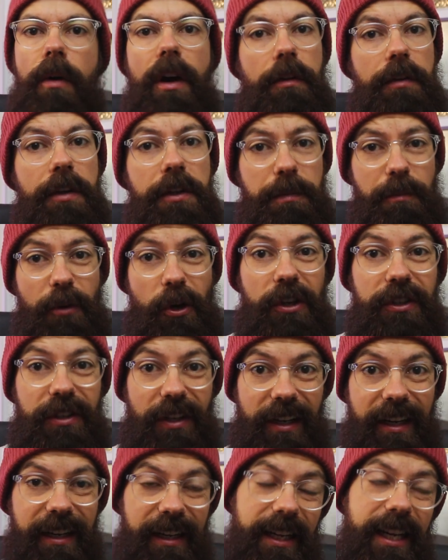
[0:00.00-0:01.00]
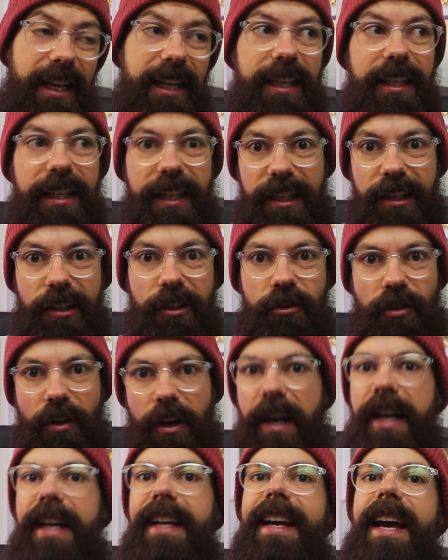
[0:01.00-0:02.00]
well, this person clearly didn't
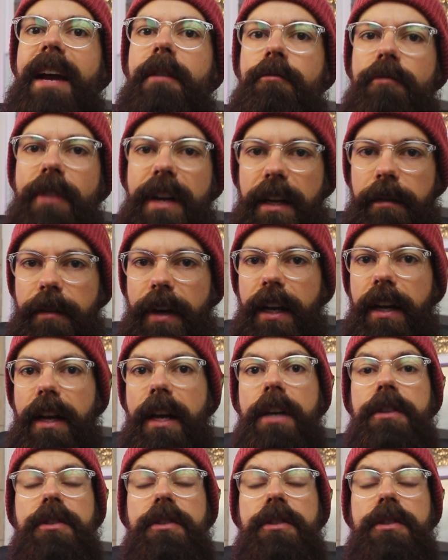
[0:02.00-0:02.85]
try and get rid of it.